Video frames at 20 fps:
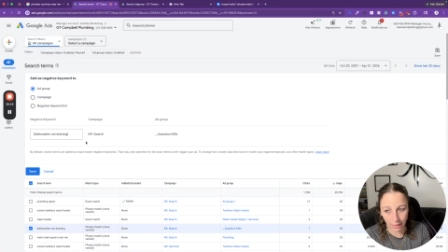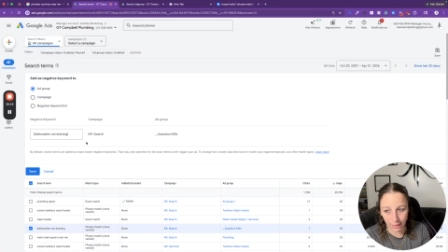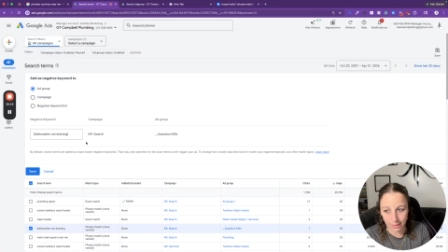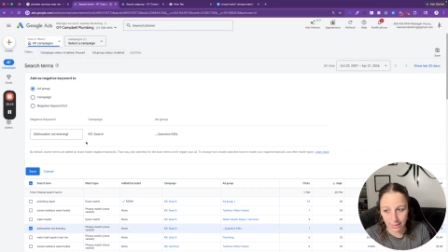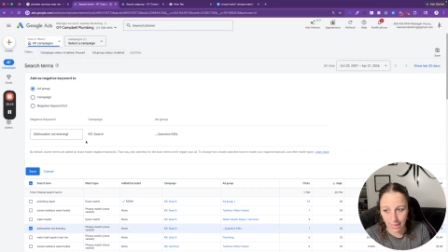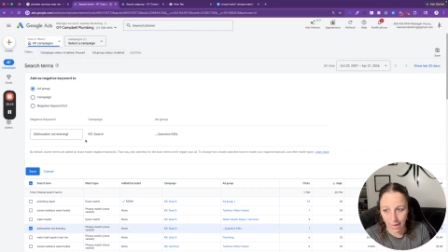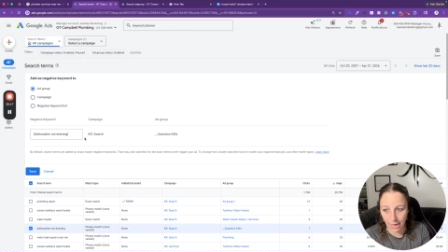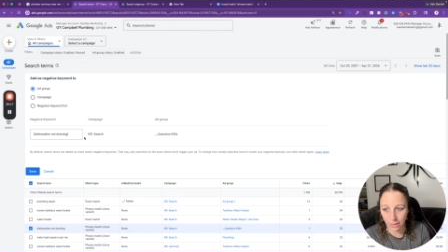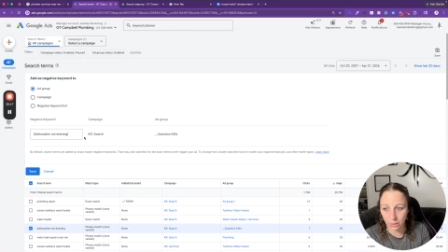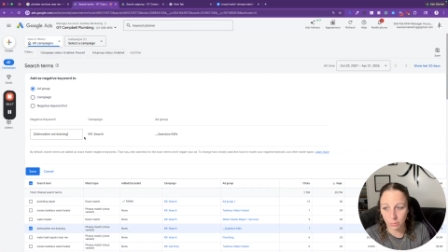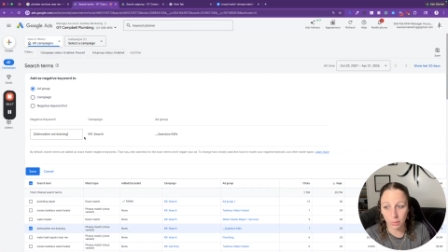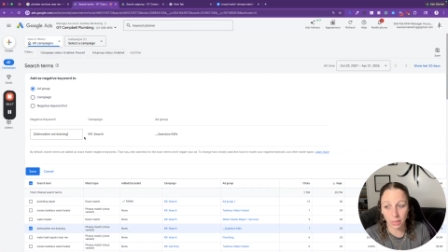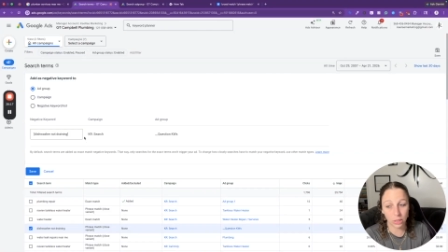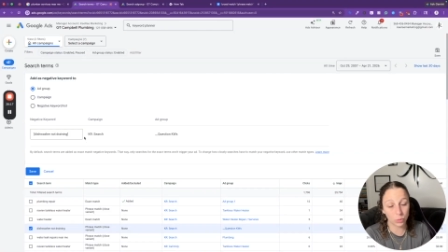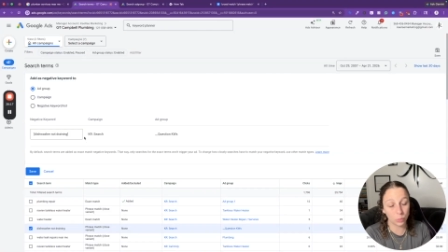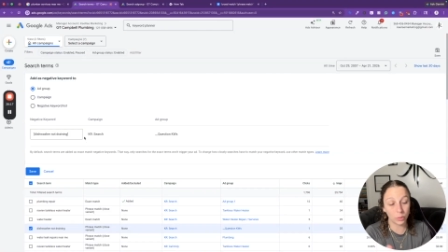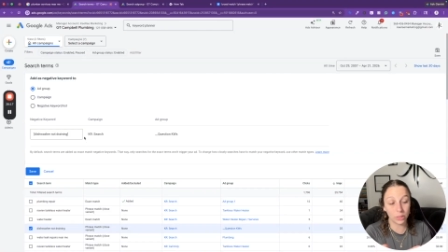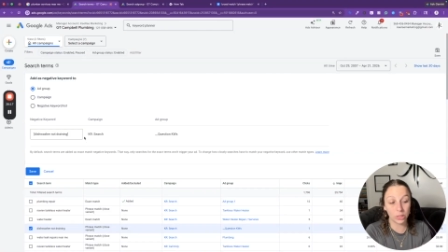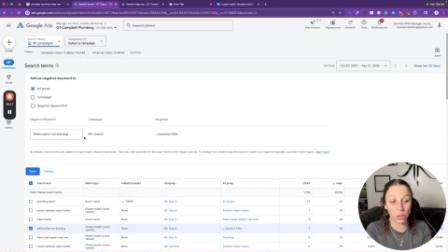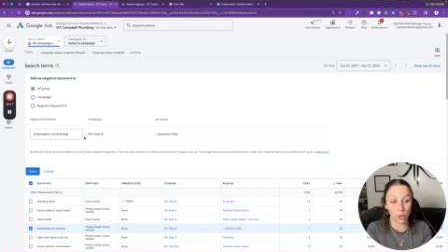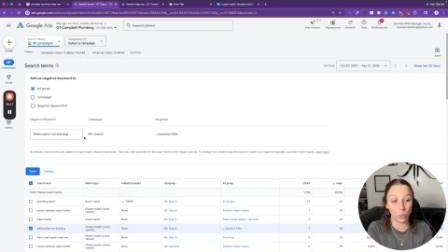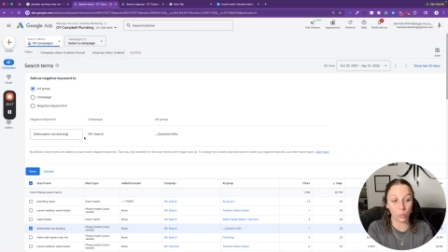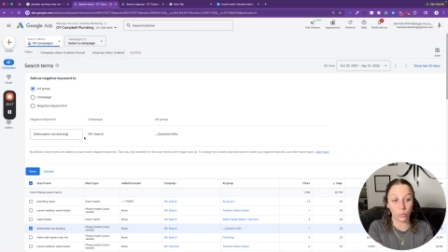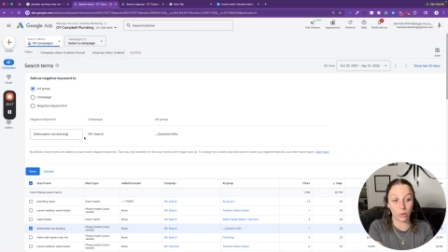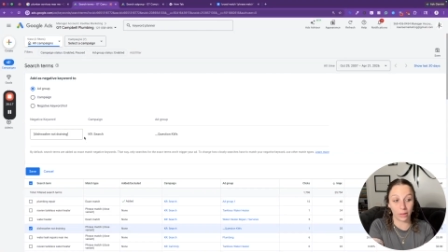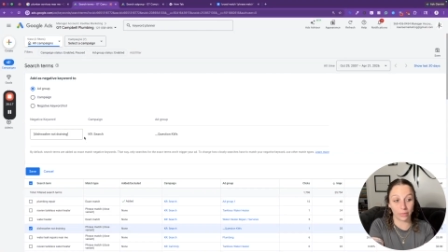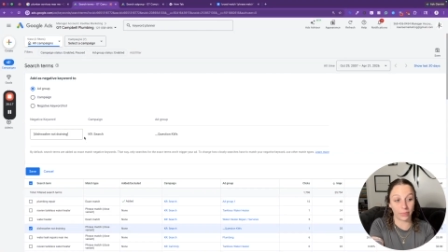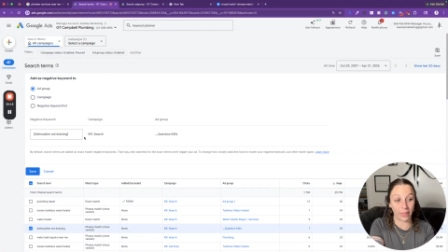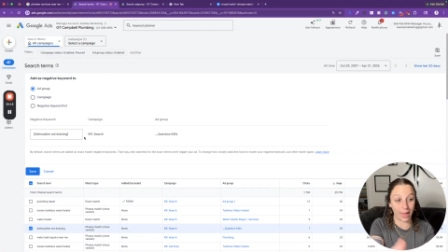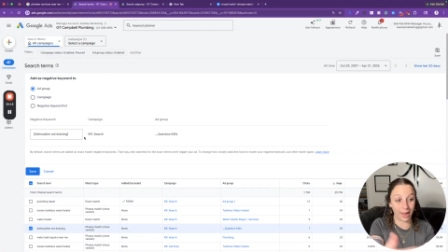exact because we don't
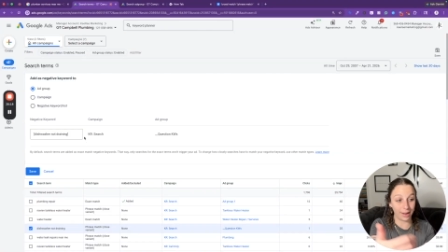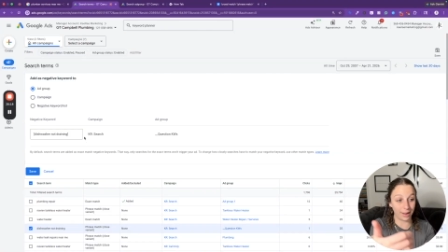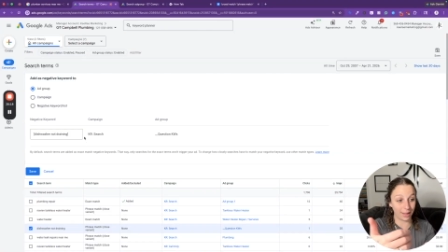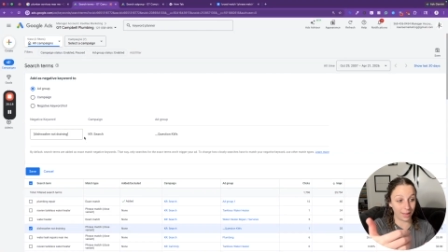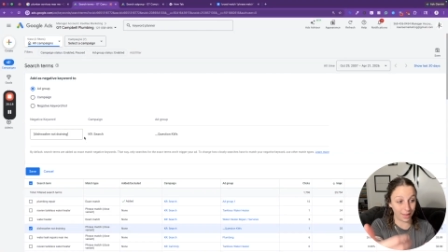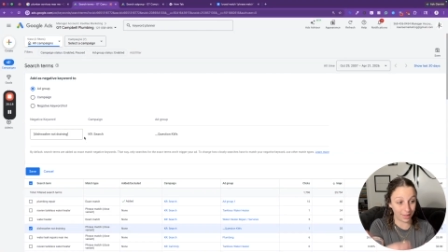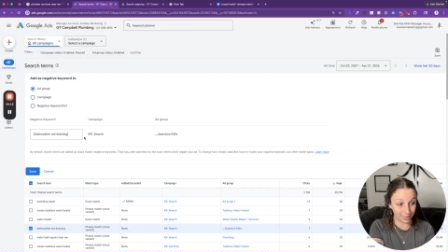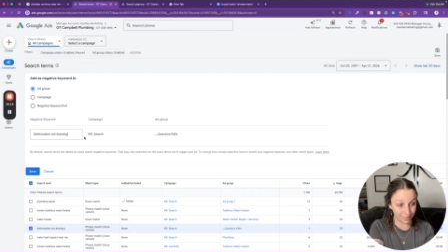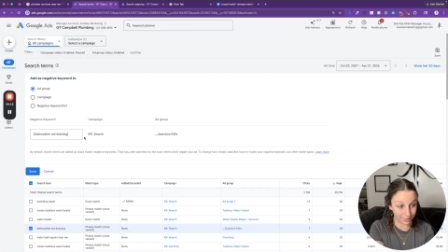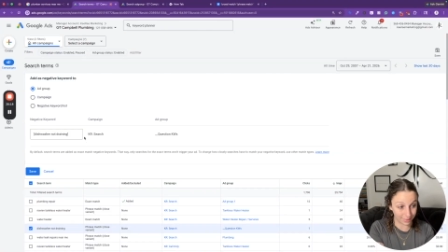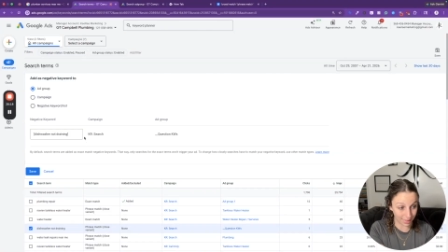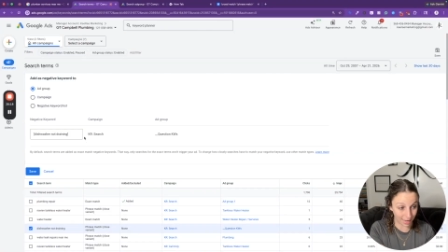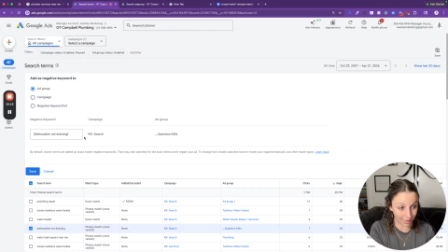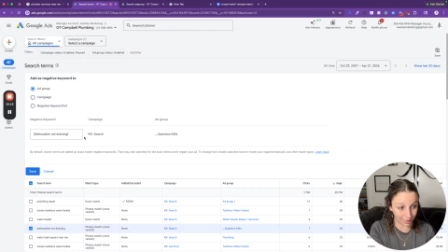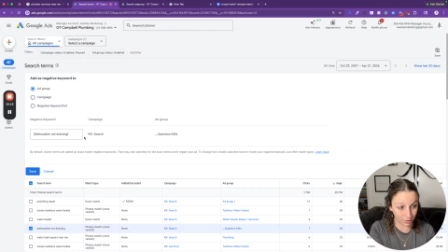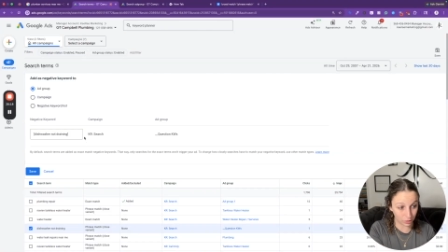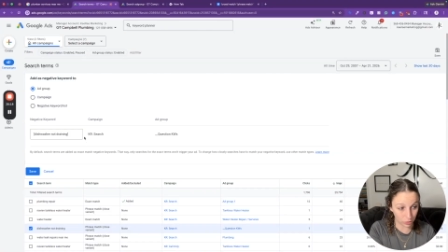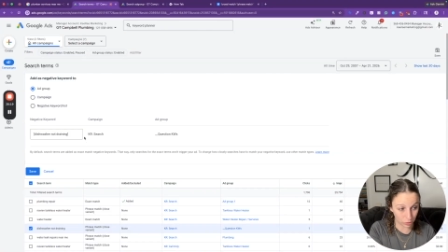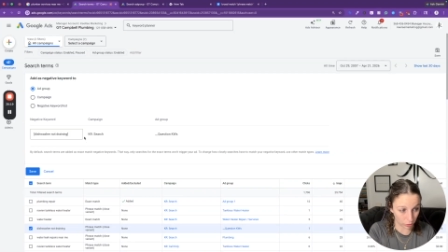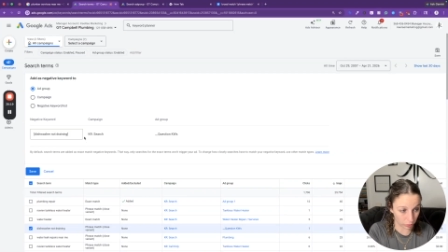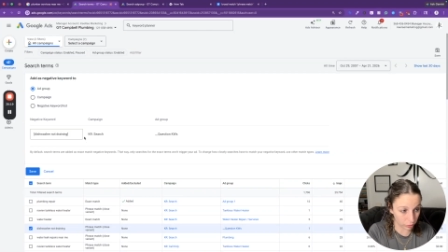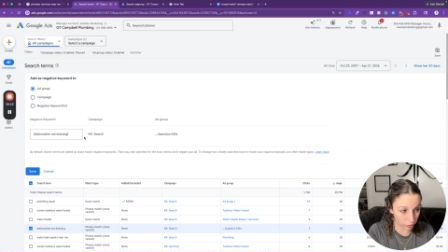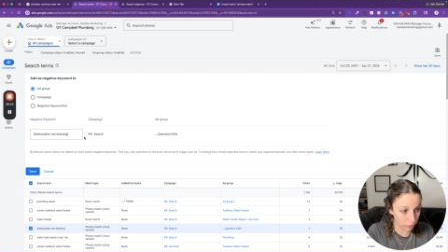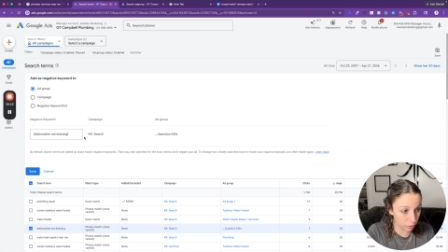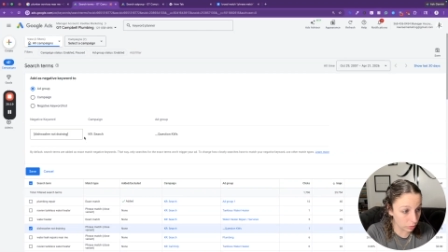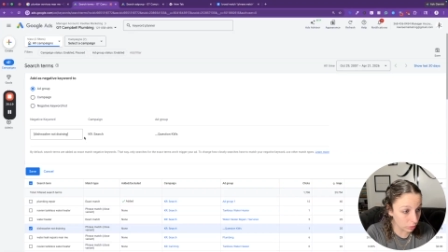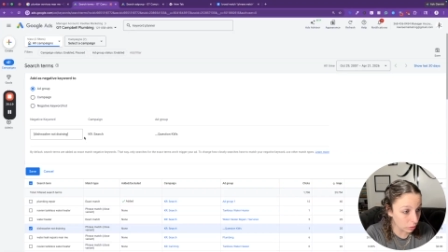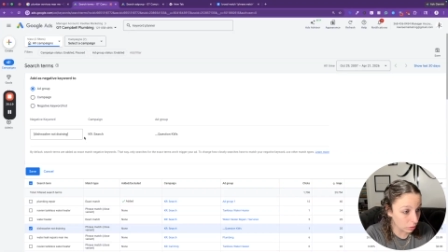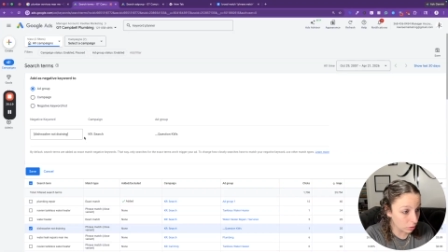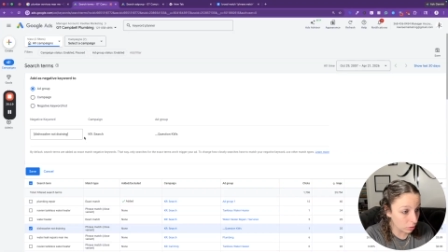want that exact
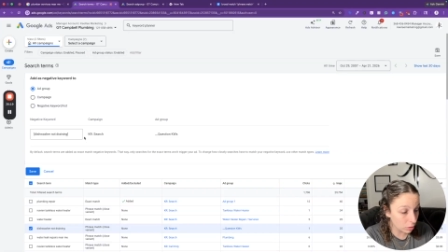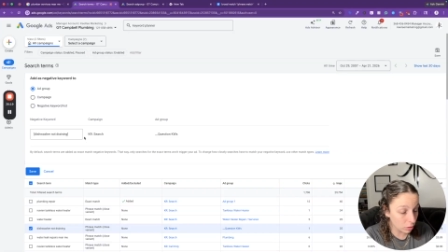search